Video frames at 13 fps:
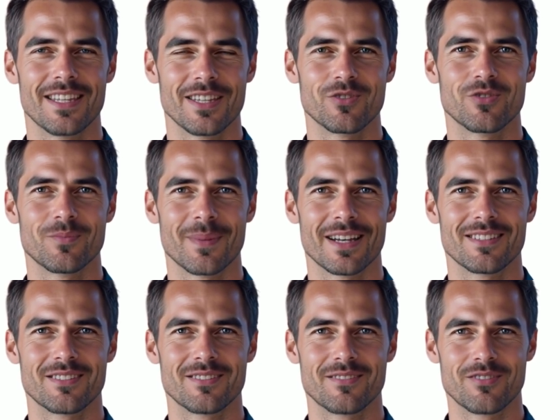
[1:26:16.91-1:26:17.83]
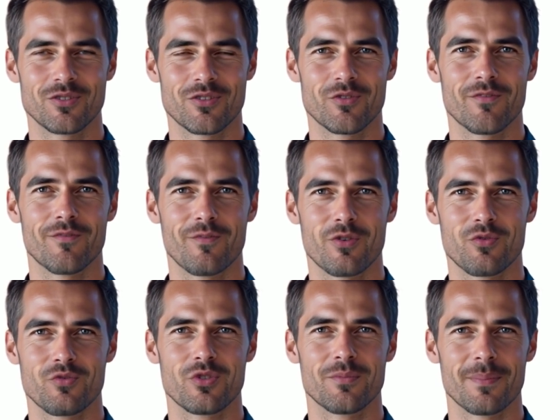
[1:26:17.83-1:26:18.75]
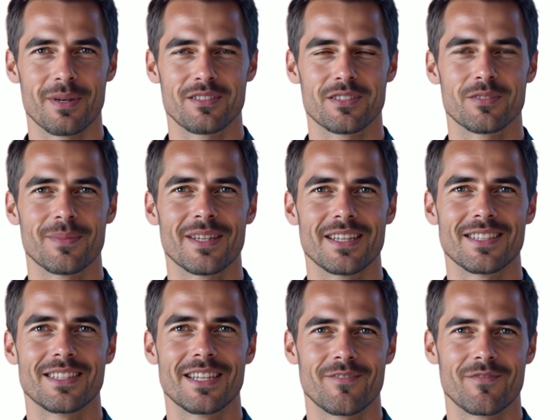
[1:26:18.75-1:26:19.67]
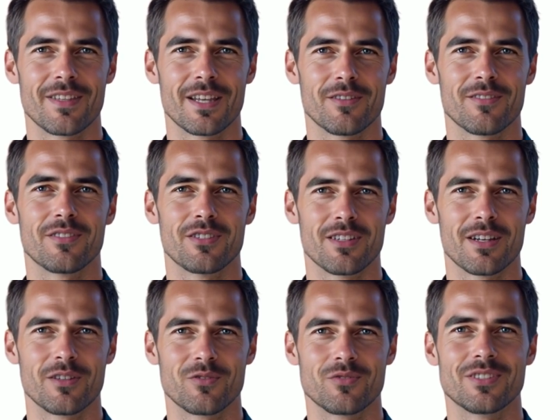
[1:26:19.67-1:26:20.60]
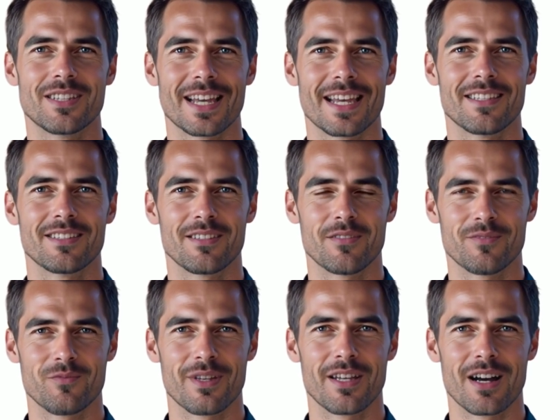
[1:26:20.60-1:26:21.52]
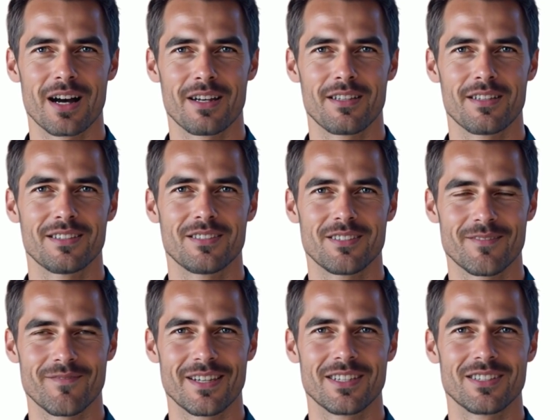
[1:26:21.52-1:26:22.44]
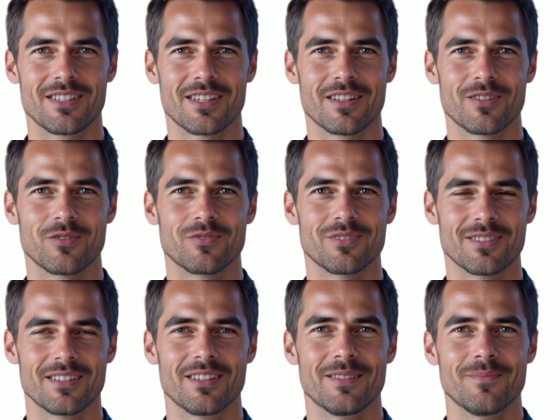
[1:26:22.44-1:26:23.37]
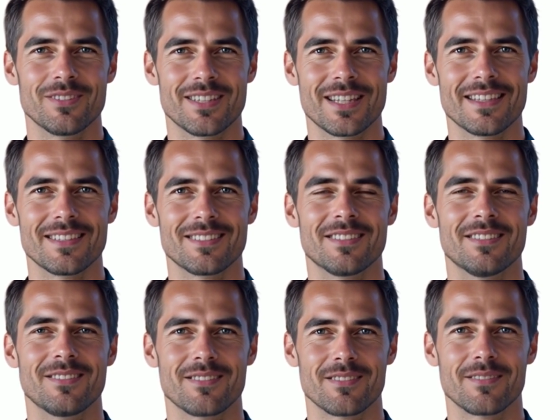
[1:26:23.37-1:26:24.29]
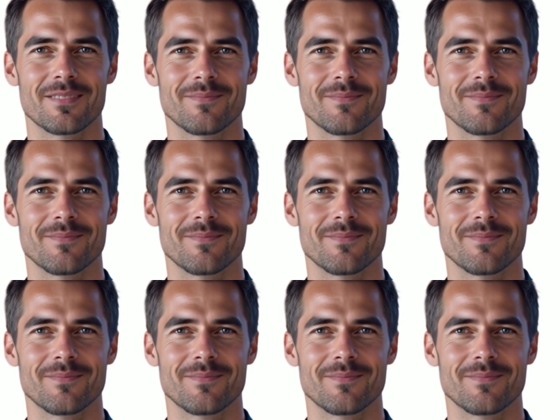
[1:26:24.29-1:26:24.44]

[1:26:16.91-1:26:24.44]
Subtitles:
Each person took full responsibility for their internal state, regardless of external circumstances.